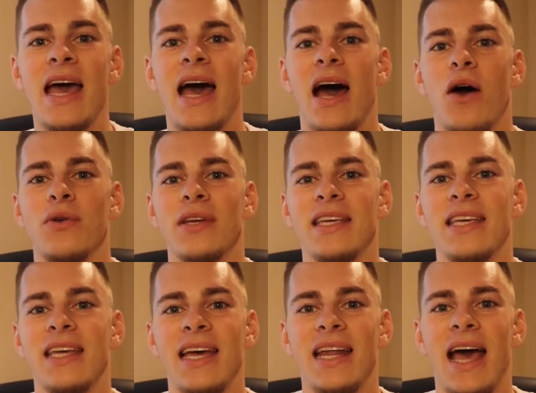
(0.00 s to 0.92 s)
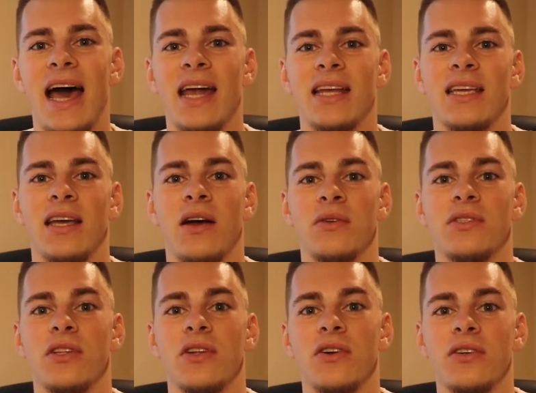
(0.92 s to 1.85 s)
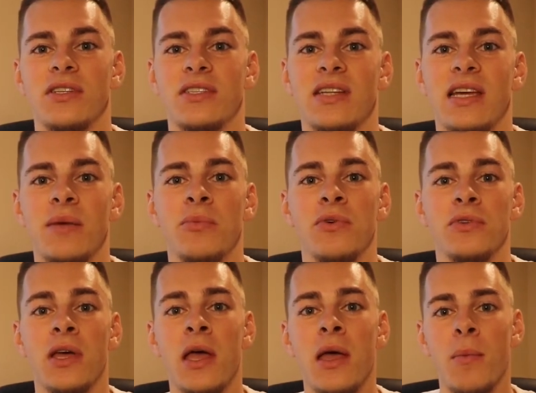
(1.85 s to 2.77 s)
how to get ad accounts that are disabled